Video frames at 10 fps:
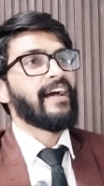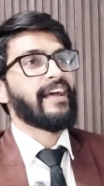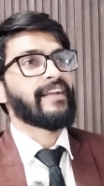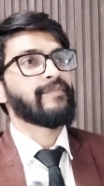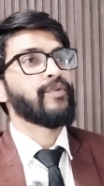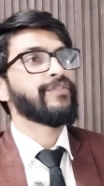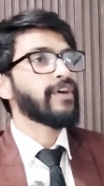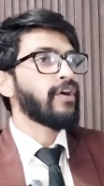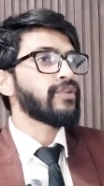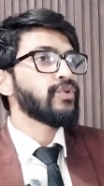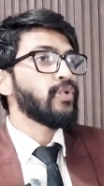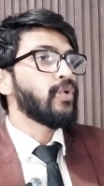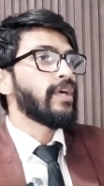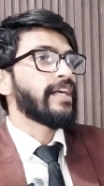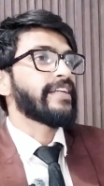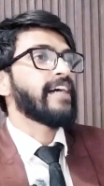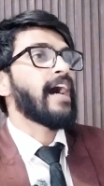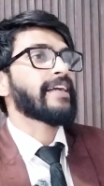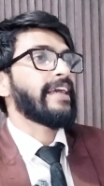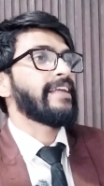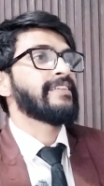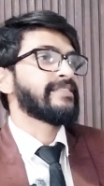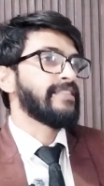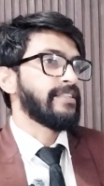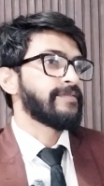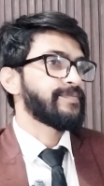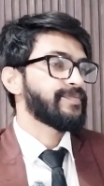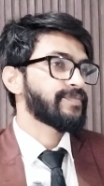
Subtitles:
And moving on to dark energy.